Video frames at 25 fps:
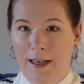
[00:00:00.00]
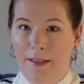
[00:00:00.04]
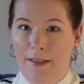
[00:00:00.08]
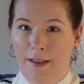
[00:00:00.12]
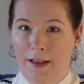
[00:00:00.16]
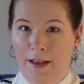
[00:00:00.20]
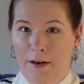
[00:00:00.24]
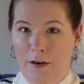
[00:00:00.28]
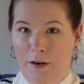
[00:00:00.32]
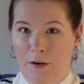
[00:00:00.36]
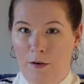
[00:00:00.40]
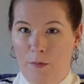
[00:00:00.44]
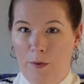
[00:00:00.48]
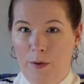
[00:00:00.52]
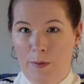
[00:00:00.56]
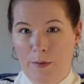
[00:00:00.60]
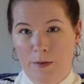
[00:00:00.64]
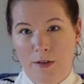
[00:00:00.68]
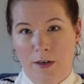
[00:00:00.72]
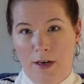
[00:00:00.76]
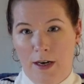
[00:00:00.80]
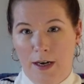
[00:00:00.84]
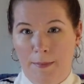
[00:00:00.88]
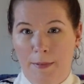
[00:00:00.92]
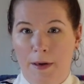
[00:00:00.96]
and then we will
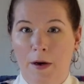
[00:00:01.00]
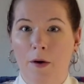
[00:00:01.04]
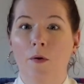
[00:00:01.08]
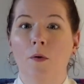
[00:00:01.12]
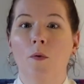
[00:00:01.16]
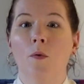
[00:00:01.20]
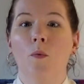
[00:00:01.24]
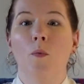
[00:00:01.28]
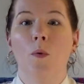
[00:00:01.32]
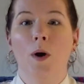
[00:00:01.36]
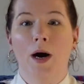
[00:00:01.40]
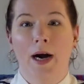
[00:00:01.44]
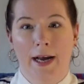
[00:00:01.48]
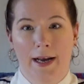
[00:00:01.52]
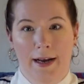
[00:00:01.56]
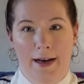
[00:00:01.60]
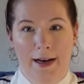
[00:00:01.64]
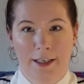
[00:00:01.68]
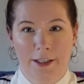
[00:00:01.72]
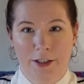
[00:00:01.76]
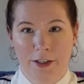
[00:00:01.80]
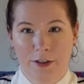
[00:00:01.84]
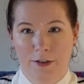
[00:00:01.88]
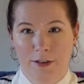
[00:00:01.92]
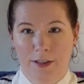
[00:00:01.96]
talk about why I
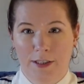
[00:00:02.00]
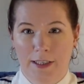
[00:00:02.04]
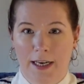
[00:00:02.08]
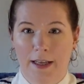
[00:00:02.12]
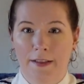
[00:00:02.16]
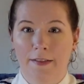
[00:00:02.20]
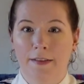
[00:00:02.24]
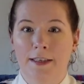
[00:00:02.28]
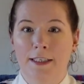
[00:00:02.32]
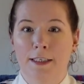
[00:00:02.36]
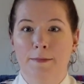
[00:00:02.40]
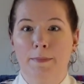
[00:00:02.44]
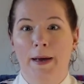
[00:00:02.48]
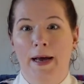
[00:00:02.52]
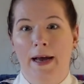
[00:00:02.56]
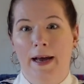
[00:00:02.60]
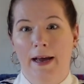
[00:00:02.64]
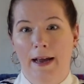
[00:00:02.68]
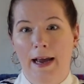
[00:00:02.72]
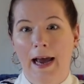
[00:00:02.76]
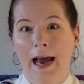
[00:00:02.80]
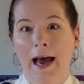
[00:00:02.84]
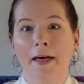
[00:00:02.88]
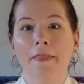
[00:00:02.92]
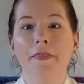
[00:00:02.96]
chose to get this bag
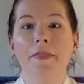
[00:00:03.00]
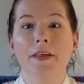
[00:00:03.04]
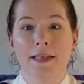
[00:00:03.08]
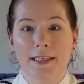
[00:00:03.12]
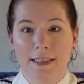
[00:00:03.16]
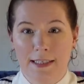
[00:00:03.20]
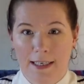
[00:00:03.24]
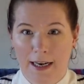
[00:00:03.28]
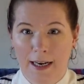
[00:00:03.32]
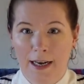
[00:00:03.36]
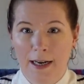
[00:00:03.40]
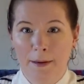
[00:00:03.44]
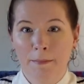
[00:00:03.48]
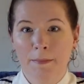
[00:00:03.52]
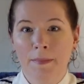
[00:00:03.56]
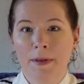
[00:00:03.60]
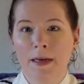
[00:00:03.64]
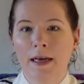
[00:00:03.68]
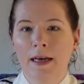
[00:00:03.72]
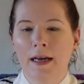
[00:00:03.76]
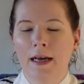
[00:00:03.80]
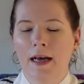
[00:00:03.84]
at this time,